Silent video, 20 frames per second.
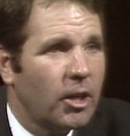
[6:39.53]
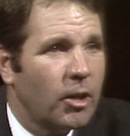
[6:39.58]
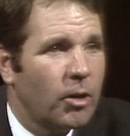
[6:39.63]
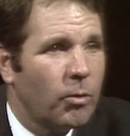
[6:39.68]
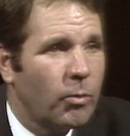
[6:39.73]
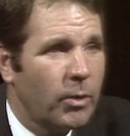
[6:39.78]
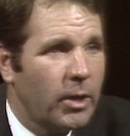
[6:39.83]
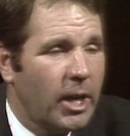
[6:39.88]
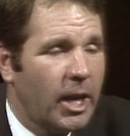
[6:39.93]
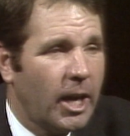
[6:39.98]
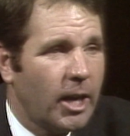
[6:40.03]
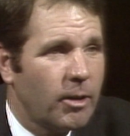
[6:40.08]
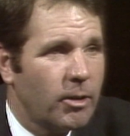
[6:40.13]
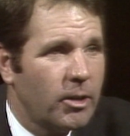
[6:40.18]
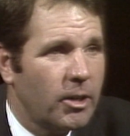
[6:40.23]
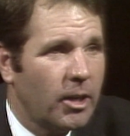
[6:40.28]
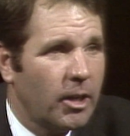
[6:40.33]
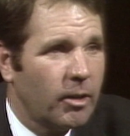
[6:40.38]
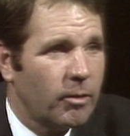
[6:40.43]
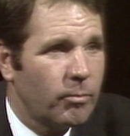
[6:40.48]
we had
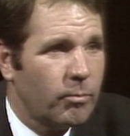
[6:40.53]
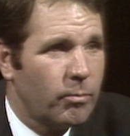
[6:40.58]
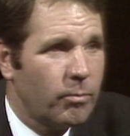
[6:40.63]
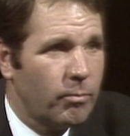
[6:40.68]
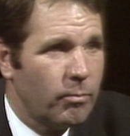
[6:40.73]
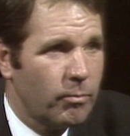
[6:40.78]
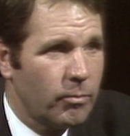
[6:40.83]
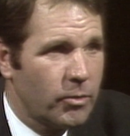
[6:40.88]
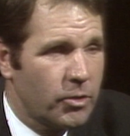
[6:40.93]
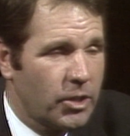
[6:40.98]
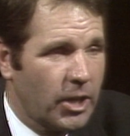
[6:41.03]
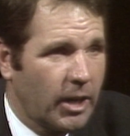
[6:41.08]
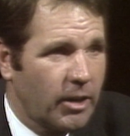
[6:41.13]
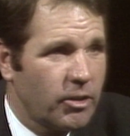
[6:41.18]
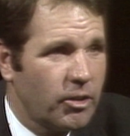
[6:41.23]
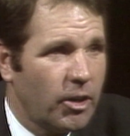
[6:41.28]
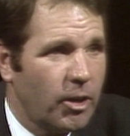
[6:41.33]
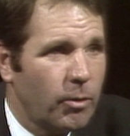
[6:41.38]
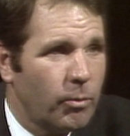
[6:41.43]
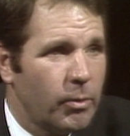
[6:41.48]
uh,
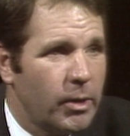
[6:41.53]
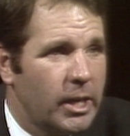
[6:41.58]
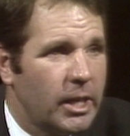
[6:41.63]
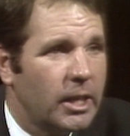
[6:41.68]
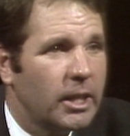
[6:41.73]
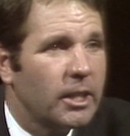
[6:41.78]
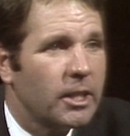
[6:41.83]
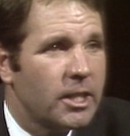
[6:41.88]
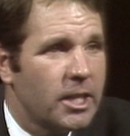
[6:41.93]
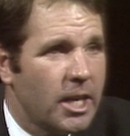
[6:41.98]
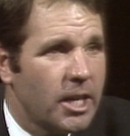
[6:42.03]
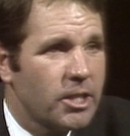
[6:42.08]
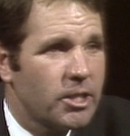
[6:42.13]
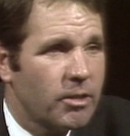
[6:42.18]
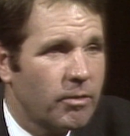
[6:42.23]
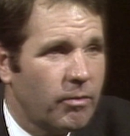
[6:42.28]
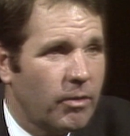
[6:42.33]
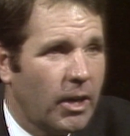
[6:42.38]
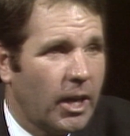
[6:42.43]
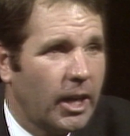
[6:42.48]
Secretary Regan
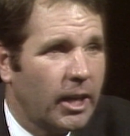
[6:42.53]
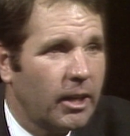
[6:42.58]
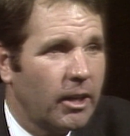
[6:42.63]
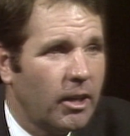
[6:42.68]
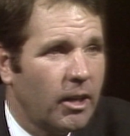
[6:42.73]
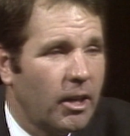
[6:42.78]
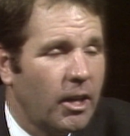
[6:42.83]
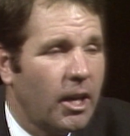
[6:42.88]
testify. Right.